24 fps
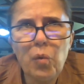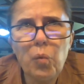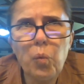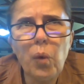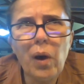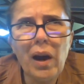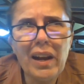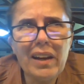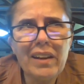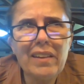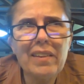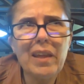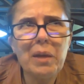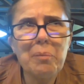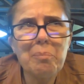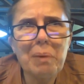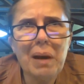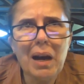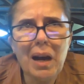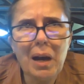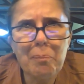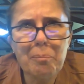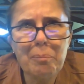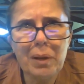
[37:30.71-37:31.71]
why do they
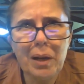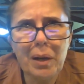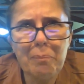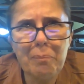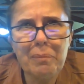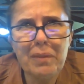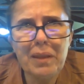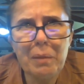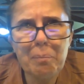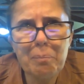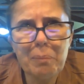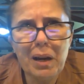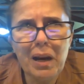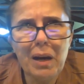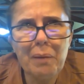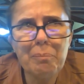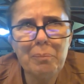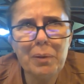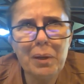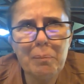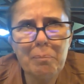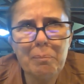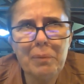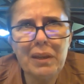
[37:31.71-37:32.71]
pop up? They
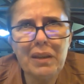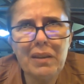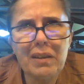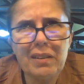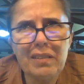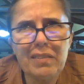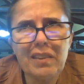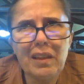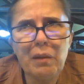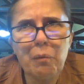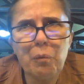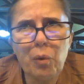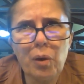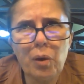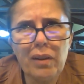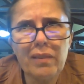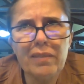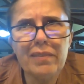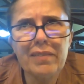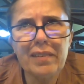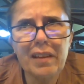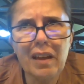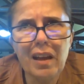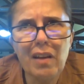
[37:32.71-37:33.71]
pop up because they want
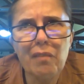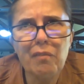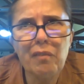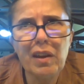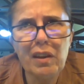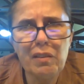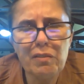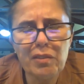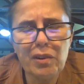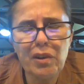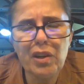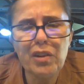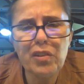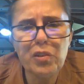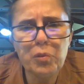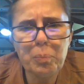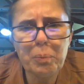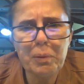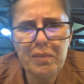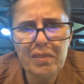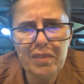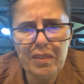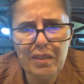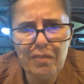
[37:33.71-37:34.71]
to solve a very
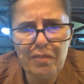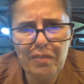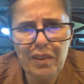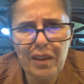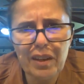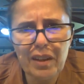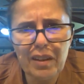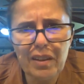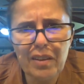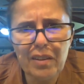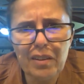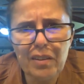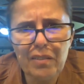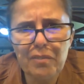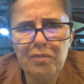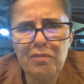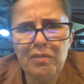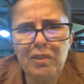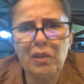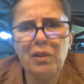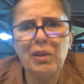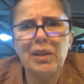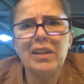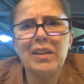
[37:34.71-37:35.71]
specific,
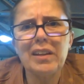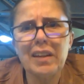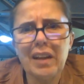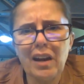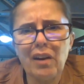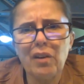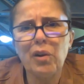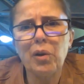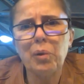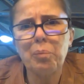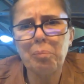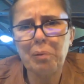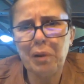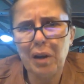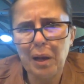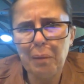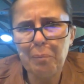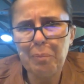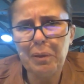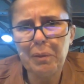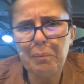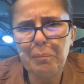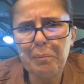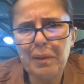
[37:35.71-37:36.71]
very narrow
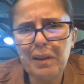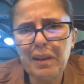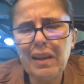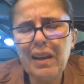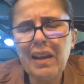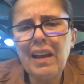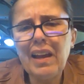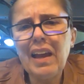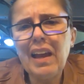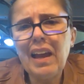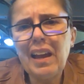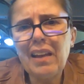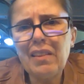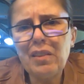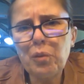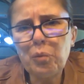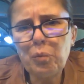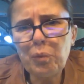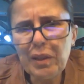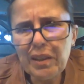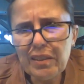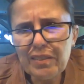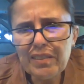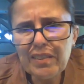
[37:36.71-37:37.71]
problem. And
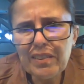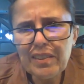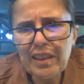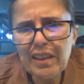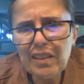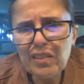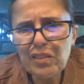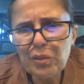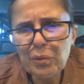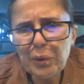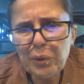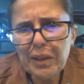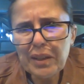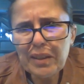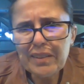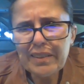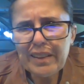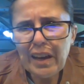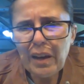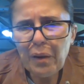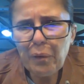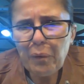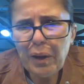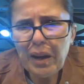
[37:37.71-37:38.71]
the reason they do
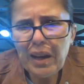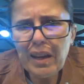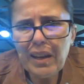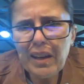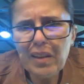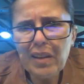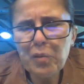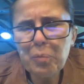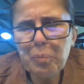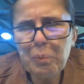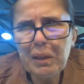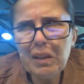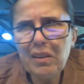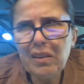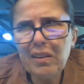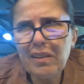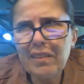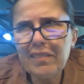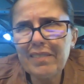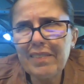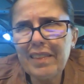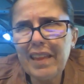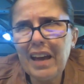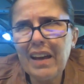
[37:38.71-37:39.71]
it that way is
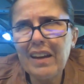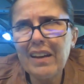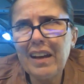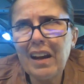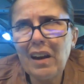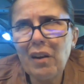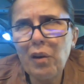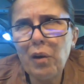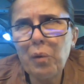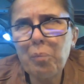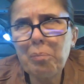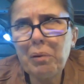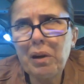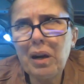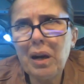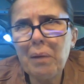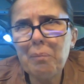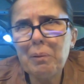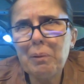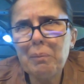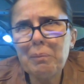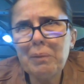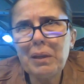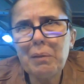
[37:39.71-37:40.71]
because that narrow
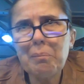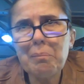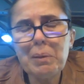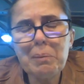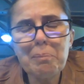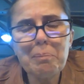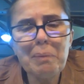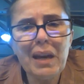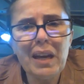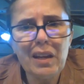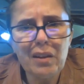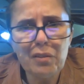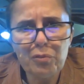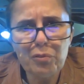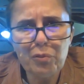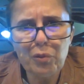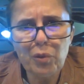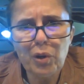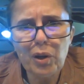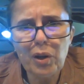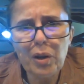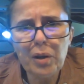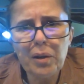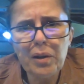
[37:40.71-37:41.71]
problem can be paid
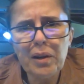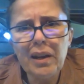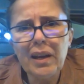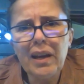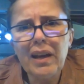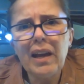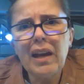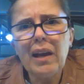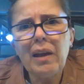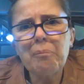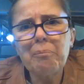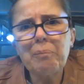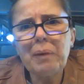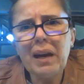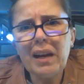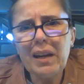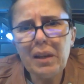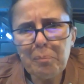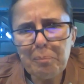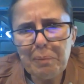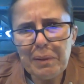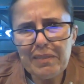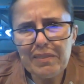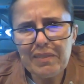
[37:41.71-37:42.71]
for
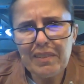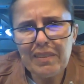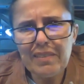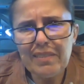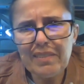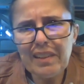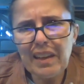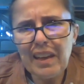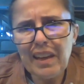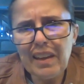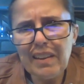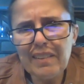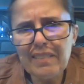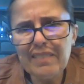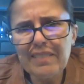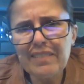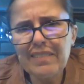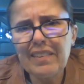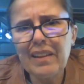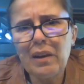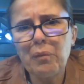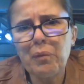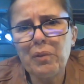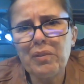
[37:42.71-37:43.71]
by a business
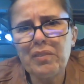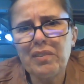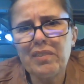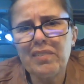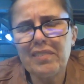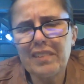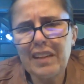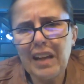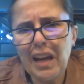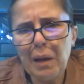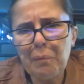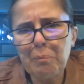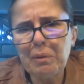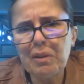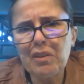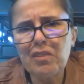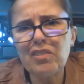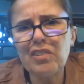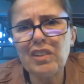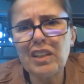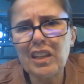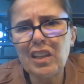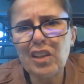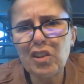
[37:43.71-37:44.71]
case that was
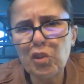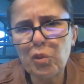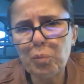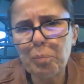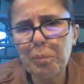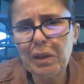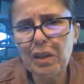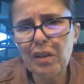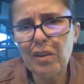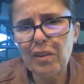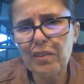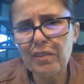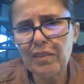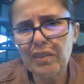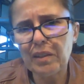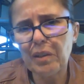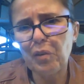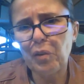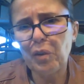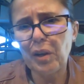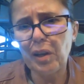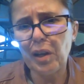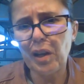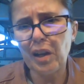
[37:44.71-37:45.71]
established either because a
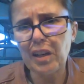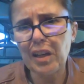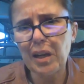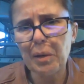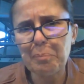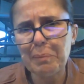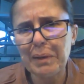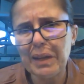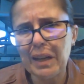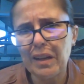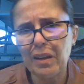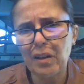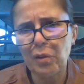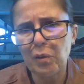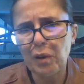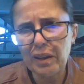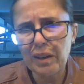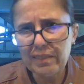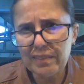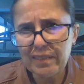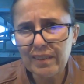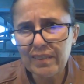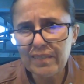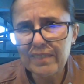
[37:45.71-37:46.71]
company had a
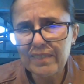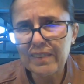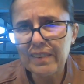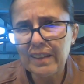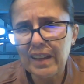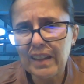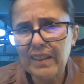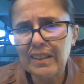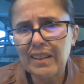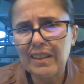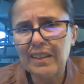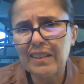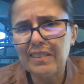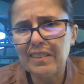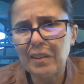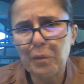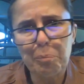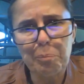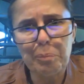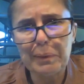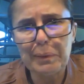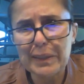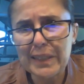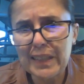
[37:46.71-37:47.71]
crisis and
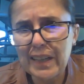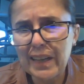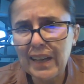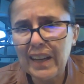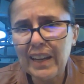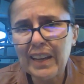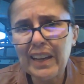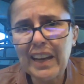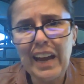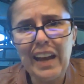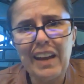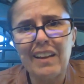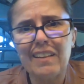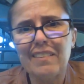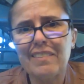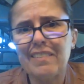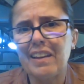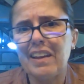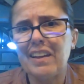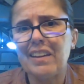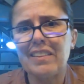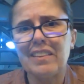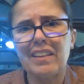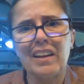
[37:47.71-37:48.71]
they're bleeding, and
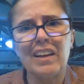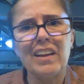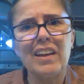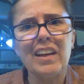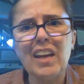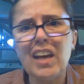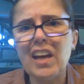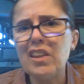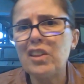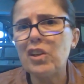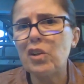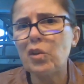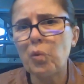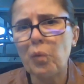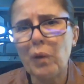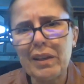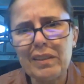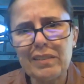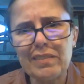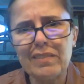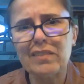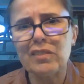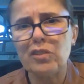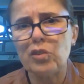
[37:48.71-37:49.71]
it's like the
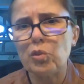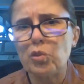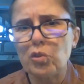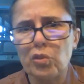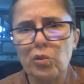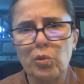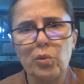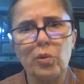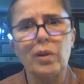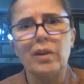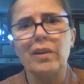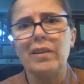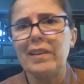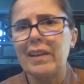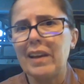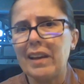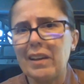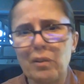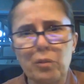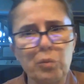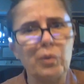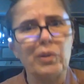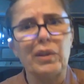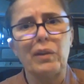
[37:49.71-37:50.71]
crisis du jour,
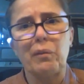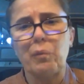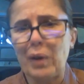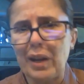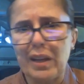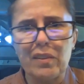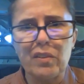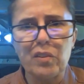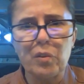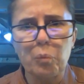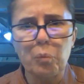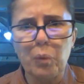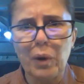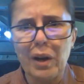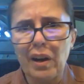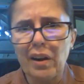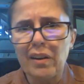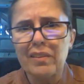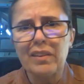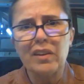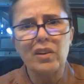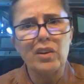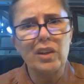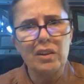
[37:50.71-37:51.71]
like
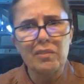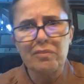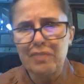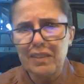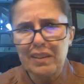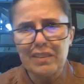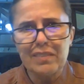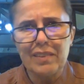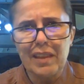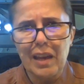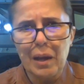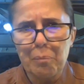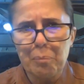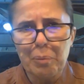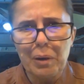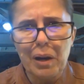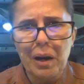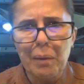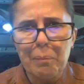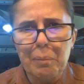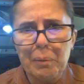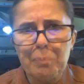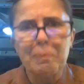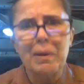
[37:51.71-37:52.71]
ransomware, and they're going to fix that
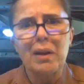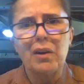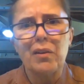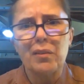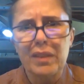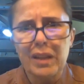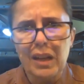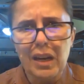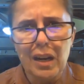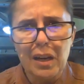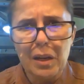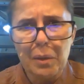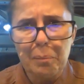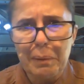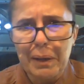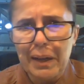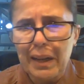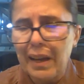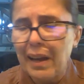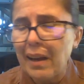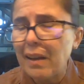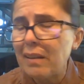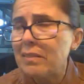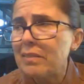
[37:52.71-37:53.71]
problem better than
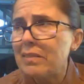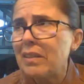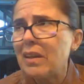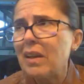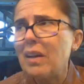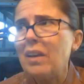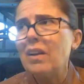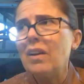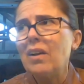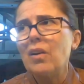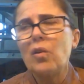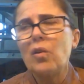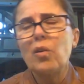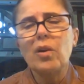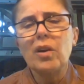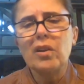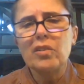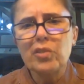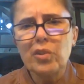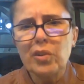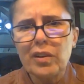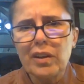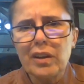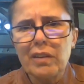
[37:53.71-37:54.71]
anybody else. Or
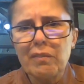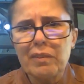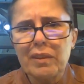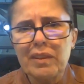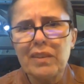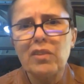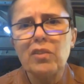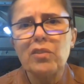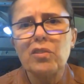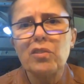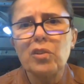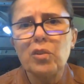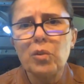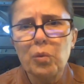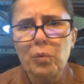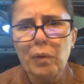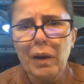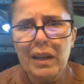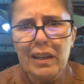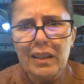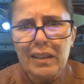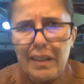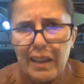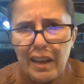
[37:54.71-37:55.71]
alternatively, there's a new
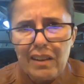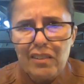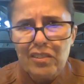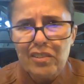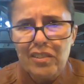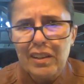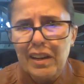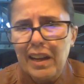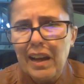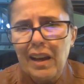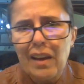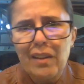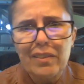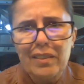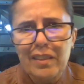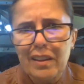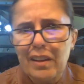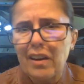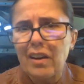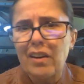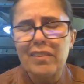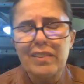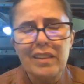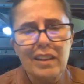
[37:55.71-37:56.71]
regulation out
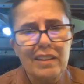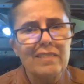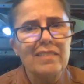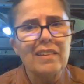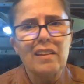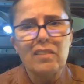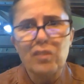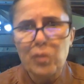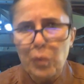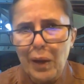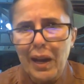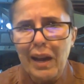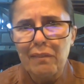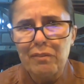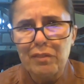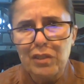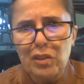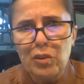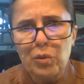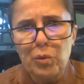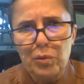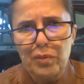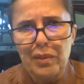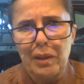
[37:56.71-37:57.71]
there that says you have
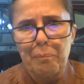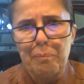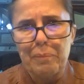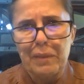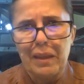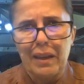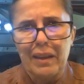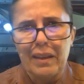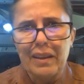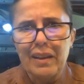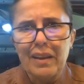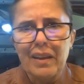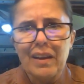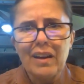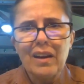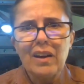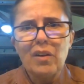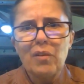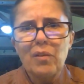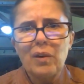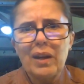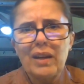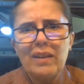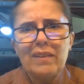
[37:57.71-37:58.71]
to do something,
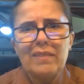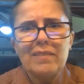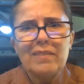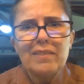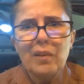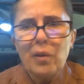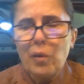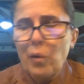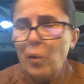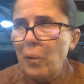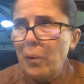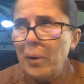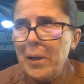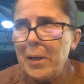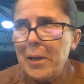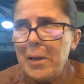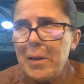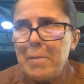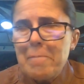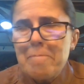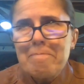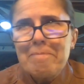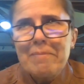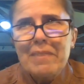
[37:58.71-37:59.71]
right? So
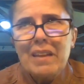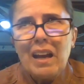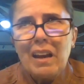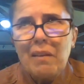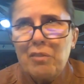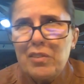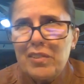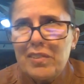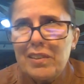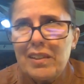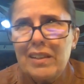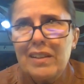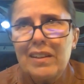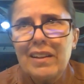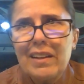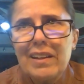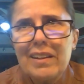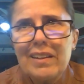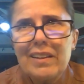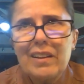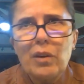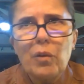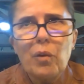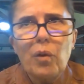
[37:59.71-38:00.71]
I've seen
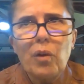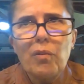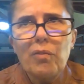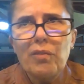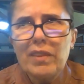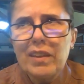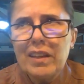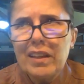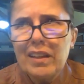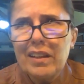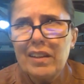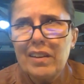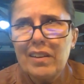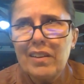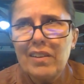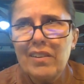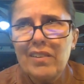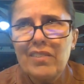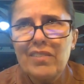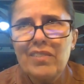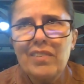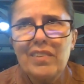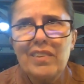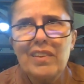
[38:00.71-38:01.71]
it, over the
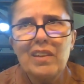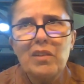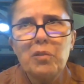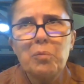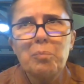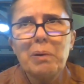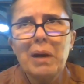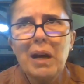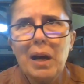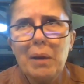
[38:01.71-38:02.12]
years, these